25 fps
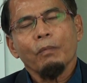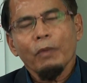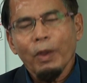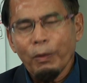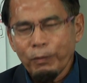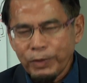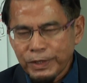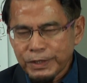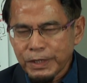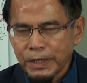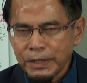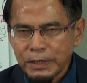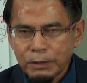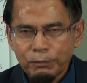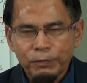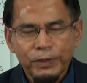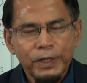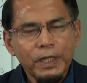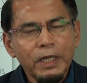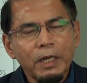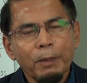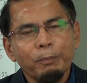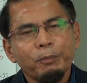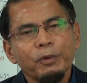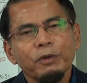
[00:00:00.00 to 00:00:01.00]
which is
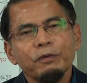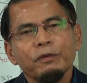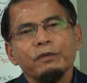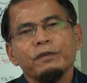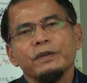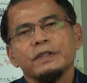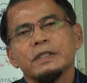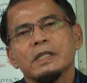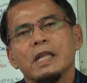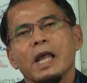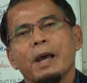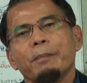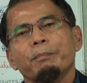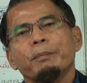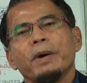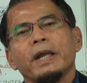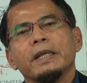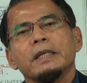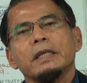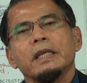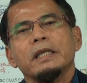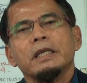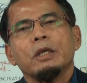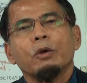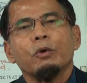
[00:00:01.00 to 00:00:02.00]
within the preview of Islam,
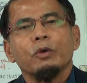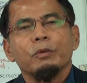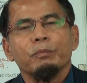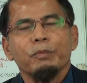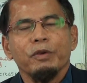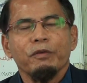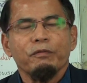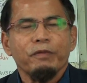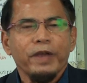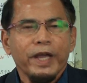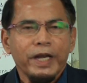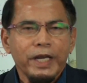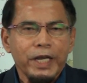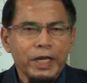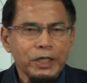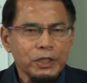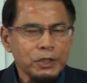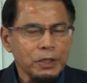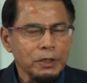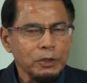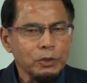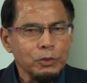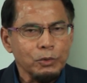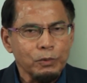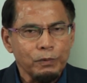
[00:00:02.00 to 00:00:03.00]
but it could be
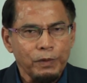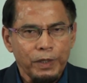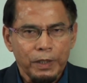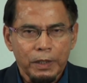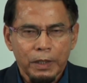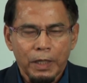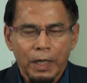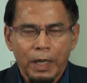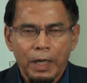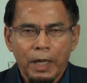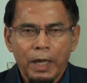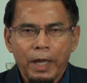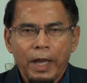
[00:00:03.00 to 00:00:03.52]
variation to it.